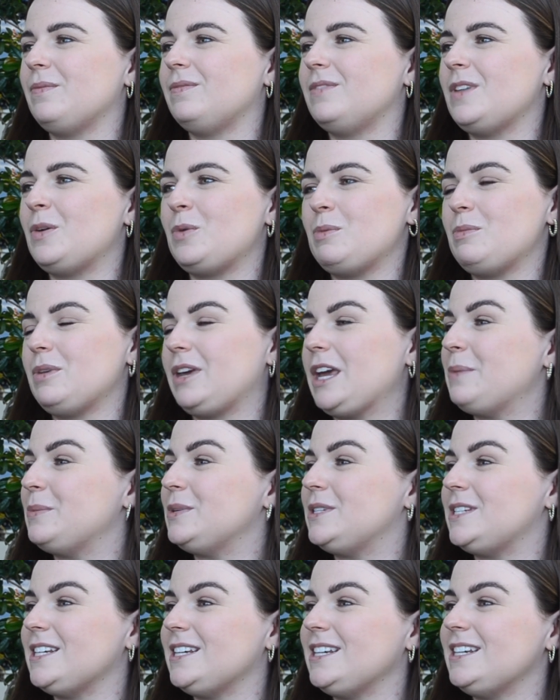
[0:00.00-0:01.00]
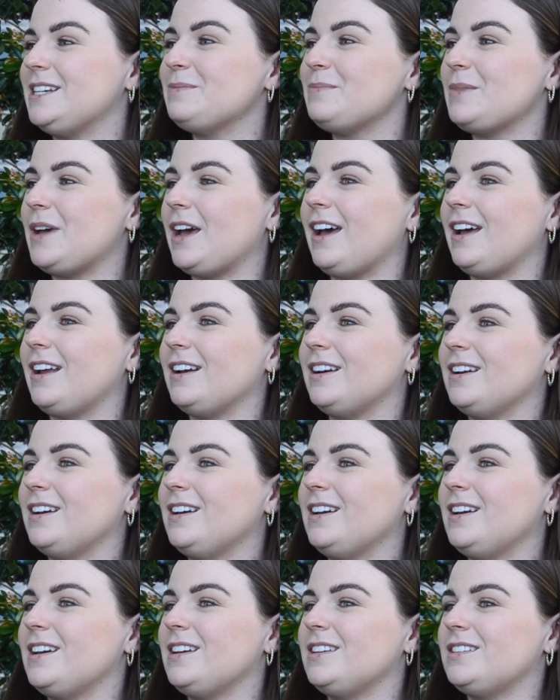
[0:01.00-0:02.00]
and we became a team and
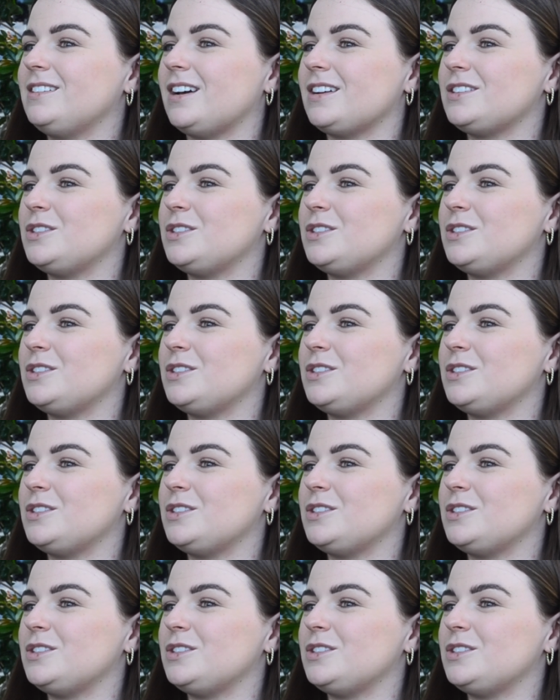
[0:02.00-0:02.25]
got